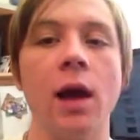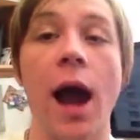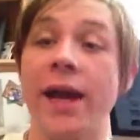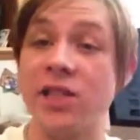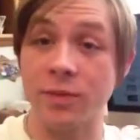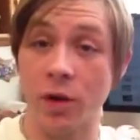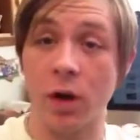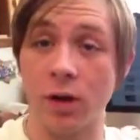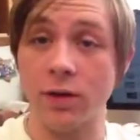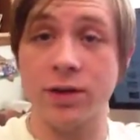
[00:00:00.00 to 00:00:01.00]
item
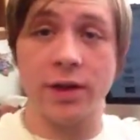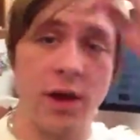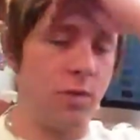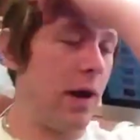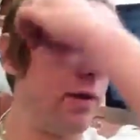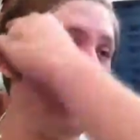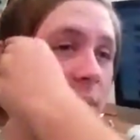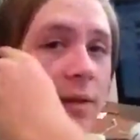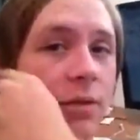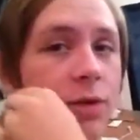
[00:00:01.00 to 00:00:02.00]
cards rather
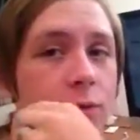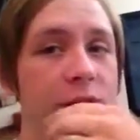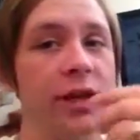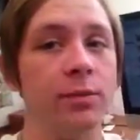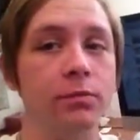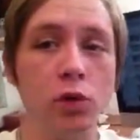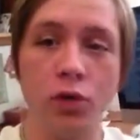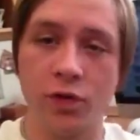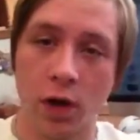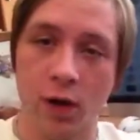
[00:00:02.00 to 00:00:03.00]
than 3
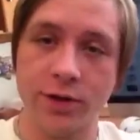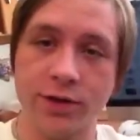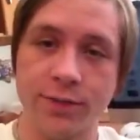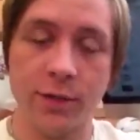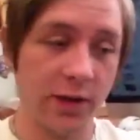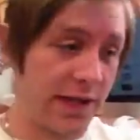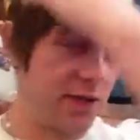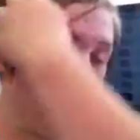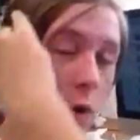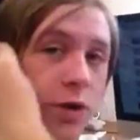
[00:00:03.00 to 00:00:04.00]
move cards, unless
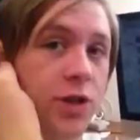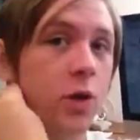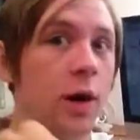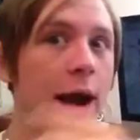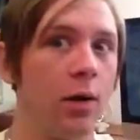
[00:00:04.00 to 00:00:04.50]
of course you